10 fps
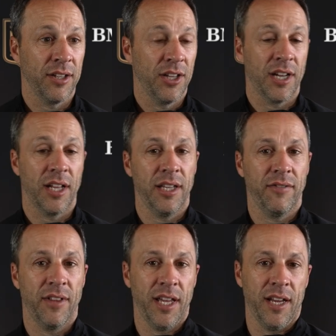And look, I'll
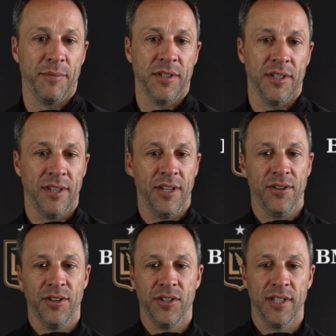leave that up to the
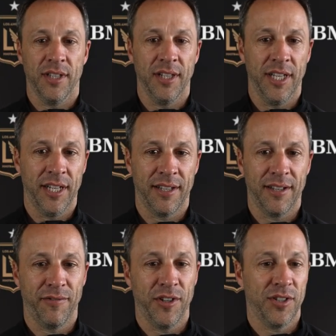owners and the league
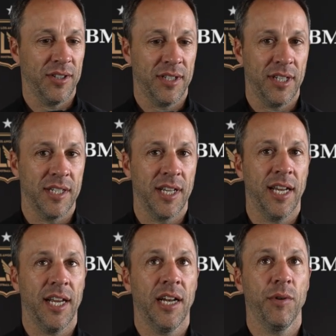officials to
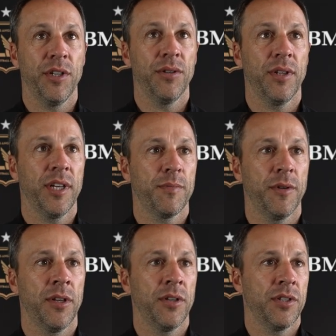decide how we do things.
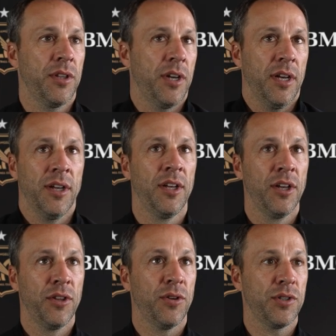But those are the
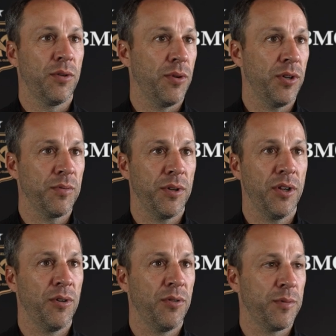those are the rules. We
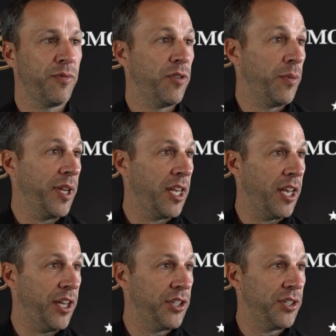know the rules before we
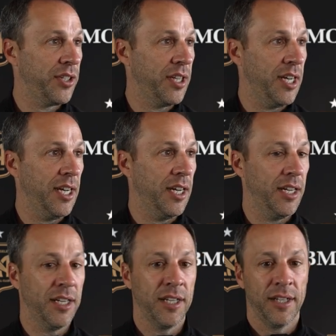engage
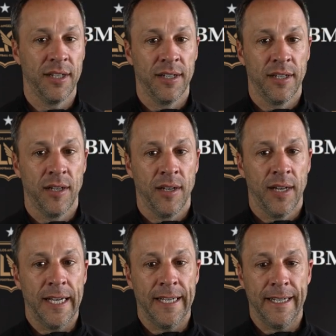uh,
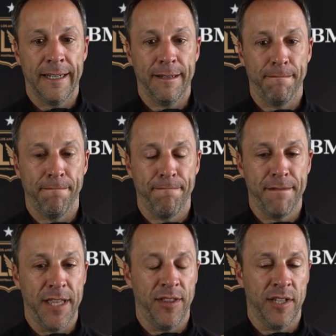uh,
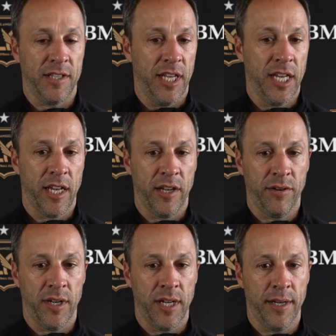in this league,
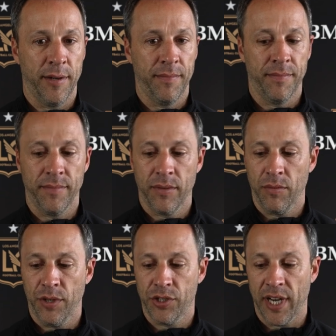and um,
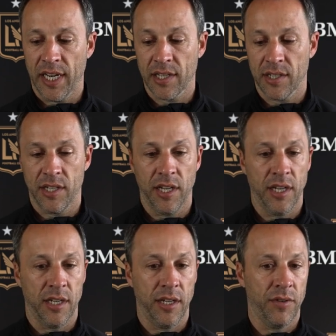we try to
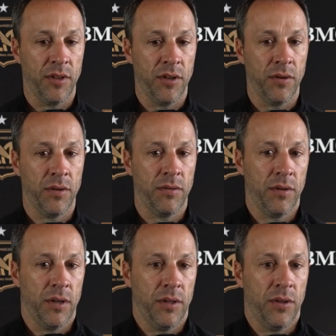concede, even though
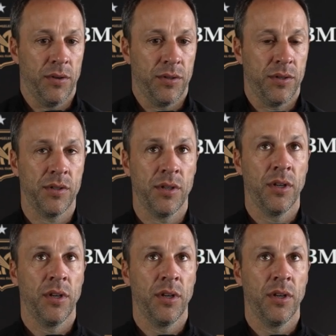uh, those